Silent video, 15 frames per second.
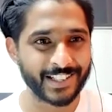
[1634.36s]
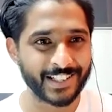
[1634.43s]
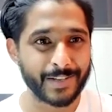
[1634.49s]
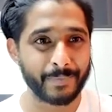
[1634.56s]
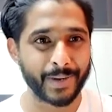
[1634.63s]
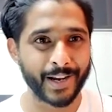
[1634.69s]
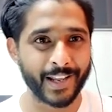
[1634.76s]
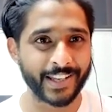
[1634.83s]

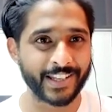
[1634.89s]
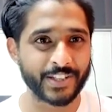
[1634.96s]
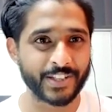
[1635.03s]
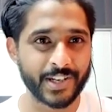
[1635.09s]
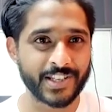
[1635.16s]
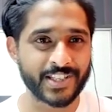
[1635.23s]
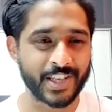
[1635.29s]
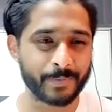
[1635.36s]
But like he's really
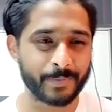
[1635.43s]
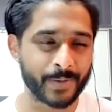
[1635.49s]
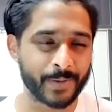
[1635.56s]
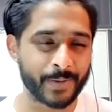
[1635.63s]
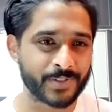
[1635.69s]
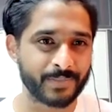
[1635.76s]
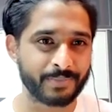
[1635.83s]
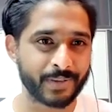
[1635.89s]
stepped up to
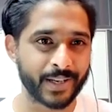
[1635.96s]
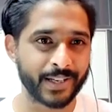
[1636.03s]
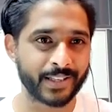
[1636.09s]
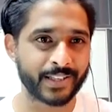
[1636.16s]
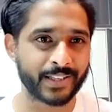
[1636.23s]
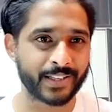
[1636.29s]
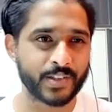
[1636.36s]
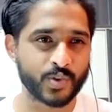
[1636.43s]
the plate. I
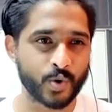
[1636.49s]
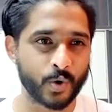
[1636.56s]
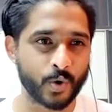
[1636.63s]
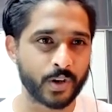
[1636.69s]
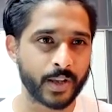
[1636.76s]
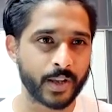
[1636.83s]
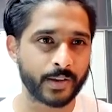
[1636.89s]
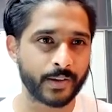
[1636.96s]
think he scored
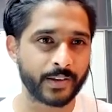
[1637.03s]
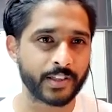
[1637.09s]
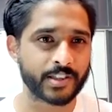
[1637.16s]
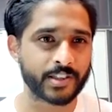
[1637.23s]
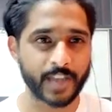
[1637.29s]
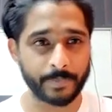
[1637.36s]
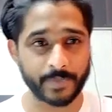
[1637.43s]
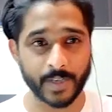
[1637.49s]
he's
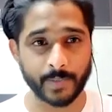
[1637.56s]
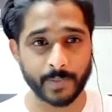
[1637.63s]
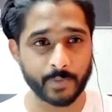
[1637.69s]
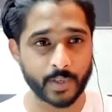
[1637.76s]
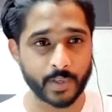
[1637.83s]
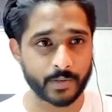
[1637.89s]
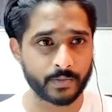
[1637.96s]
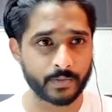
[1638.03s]
kept up with
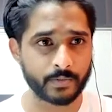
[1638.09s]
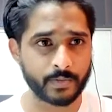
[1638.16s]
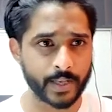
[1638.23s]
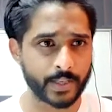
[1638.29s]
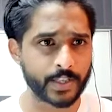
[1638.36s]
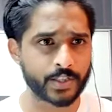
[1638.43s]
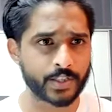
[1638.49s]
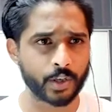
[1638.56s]

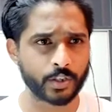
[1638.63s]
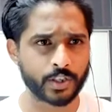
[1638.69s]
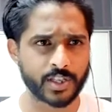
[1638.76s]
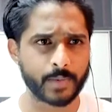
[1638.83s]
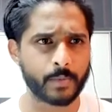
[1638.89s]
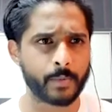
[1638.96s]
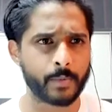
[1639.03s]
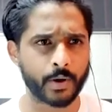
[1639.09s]
he's got the same
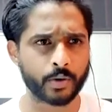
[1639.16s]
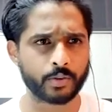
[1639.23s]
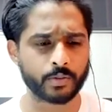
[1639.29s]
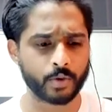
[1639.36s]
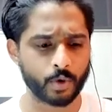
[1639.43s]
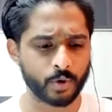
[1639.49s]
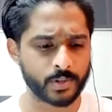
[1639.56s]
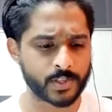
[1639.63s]
amount of
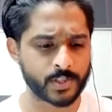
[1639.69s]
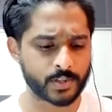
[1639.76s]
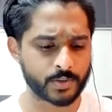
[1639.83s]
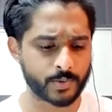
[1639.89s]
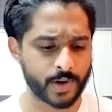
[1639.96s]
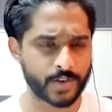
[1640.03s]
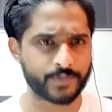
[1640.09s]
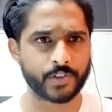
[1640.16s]
goals as
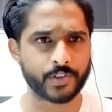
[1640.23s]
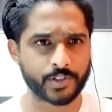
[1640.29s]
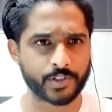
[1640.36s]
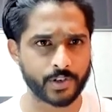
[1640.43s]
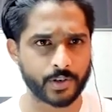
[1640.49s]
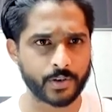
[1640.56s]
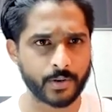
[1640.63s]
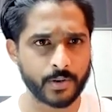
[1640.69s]
Rashford this
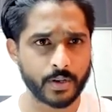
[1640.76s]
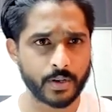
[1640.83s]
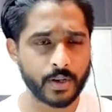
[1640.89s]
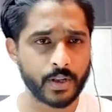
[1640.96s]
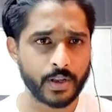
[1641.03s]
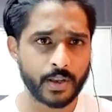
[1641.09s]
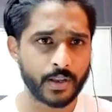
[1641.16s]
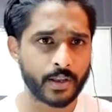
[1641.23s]
year.
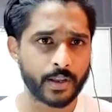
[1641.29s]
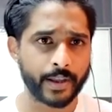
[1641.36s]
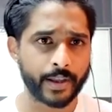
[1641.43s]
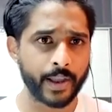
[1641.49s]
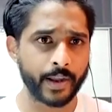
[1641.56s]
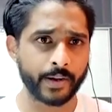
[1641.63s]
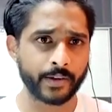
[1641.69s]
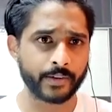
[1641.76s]

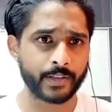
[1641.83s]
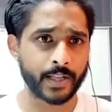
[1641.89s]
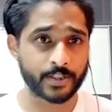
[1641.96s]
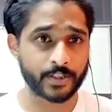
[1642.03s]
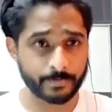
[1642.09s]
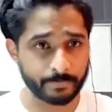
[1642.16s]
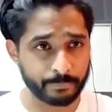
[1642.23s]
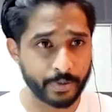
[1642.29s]
And
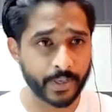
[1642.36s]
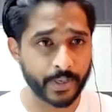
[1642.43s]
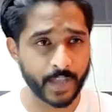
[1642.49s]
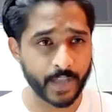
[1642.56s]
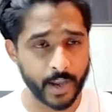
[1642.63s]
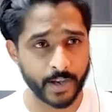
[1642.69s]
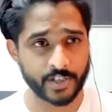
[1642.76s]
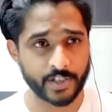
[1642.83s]
that's pretty
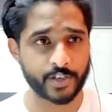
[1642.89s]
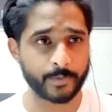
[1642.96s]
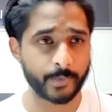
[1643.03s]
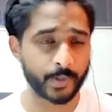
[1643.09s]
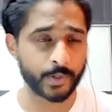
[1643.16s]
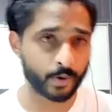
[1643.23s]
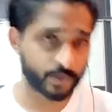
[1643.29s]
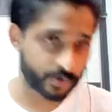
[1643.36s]
high an achievement
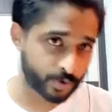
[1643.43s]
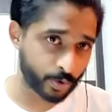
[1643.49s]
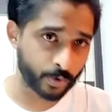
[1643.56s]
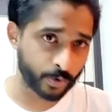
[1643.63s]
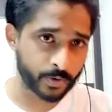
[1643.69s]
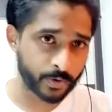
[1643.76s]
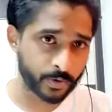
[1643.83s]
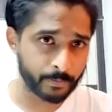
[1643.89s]
on its own.
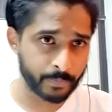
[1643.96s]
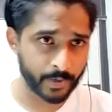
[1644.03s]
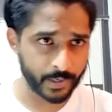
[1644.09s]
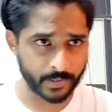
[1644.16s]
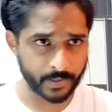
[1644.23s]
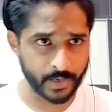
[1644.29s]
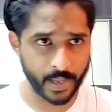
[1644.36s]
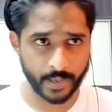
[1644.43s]
But
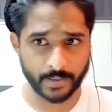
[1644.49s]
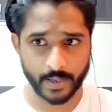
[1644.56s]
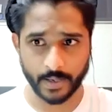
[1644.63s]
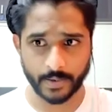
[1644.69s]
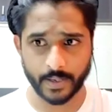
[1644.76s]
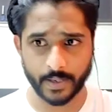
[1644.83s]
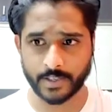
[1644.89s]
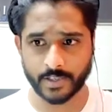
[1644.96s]
like
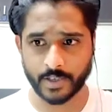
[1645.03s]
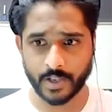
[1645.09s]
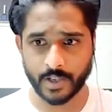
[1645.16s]
his